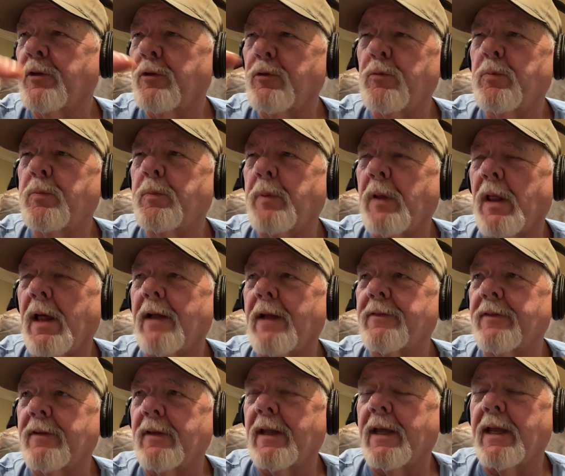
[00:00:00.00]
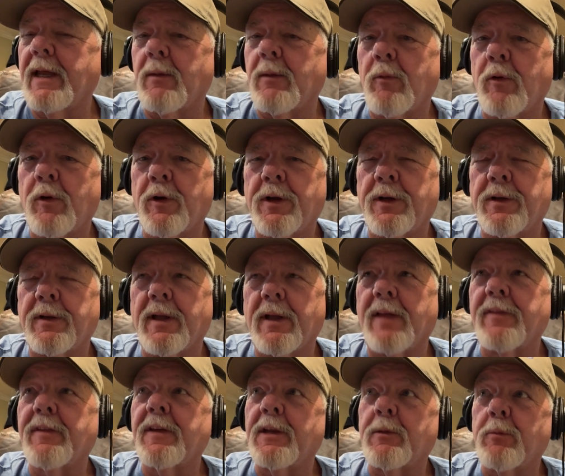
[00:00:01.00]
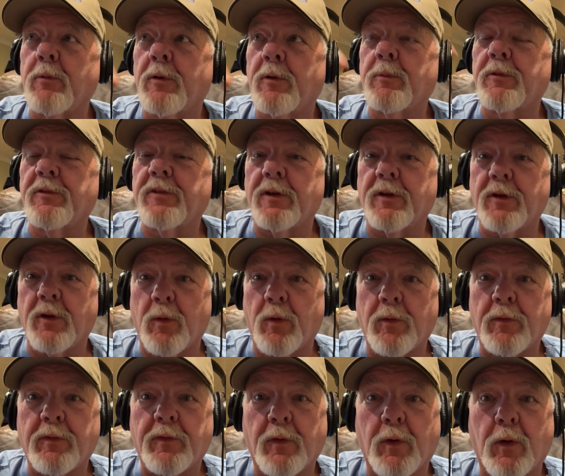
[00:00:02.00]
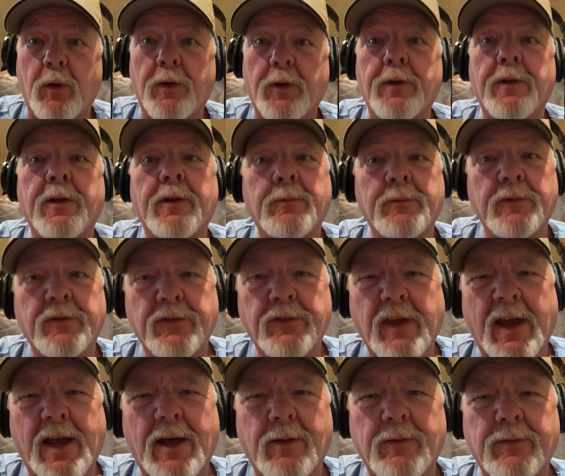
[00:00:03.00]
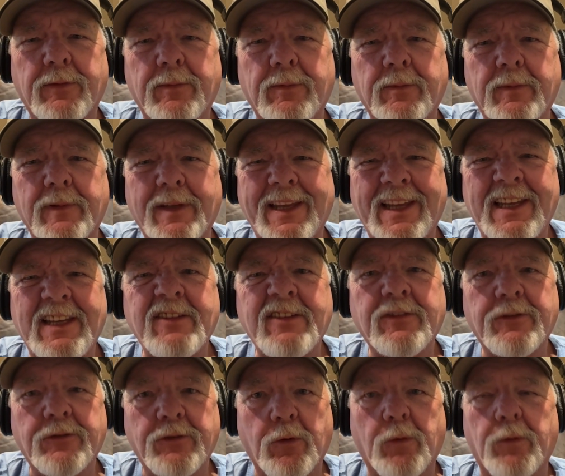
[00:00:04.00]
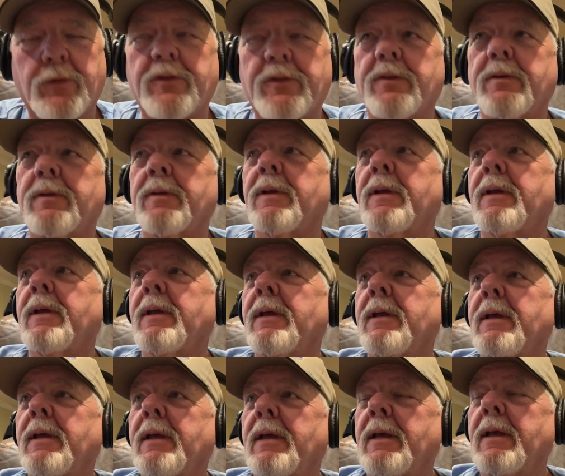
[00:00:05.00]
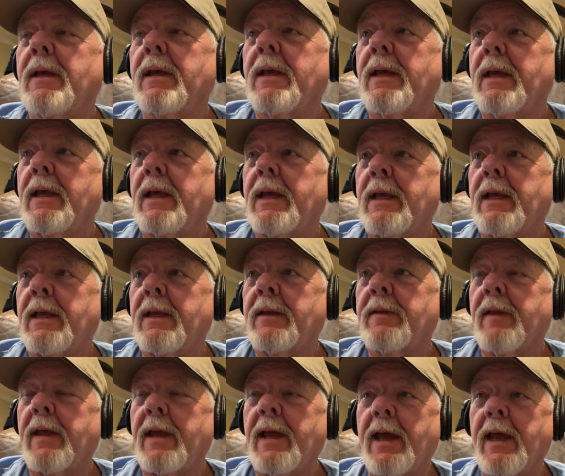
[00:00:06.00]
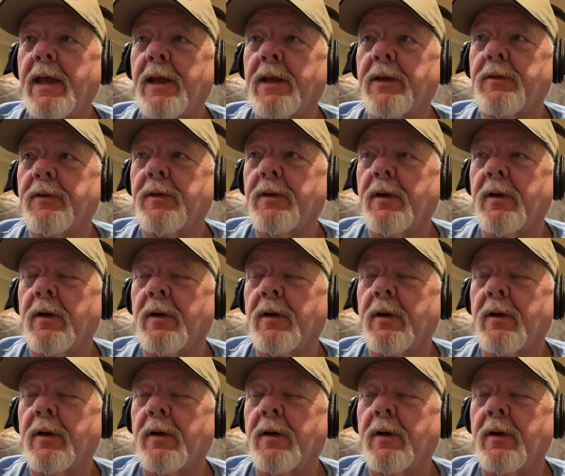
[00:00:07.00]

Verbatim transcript: 2 plots of land. I think one was in North Florida, the other in southeast Georgia. And they had